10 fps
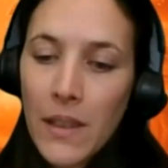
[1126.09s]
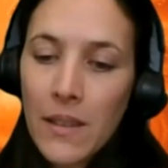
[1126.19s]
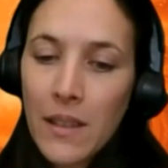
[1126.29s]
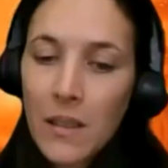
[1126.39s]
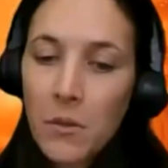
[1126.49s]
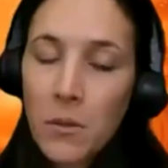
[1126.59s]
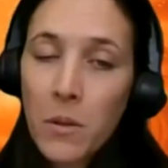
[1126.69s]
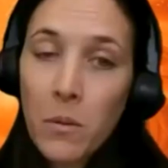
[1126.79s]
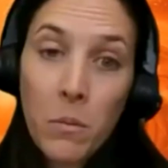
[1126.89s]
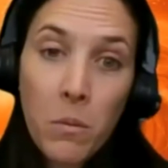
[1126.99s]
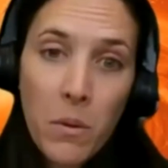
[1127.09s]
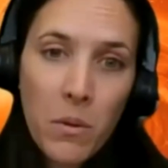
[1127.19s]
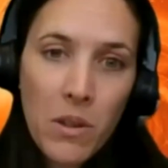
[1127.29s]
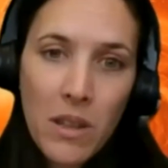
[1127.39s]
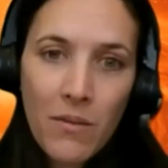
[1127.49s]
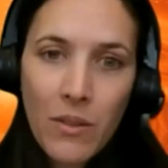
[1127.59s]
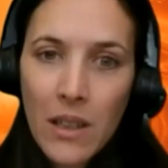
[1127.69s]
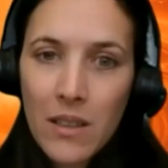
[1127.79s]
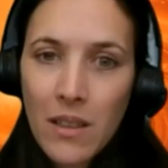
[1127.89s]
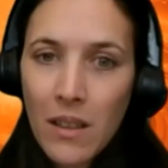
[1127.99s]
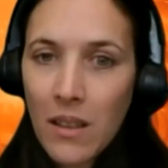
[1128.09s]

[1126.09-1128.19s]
is it worth, in fact,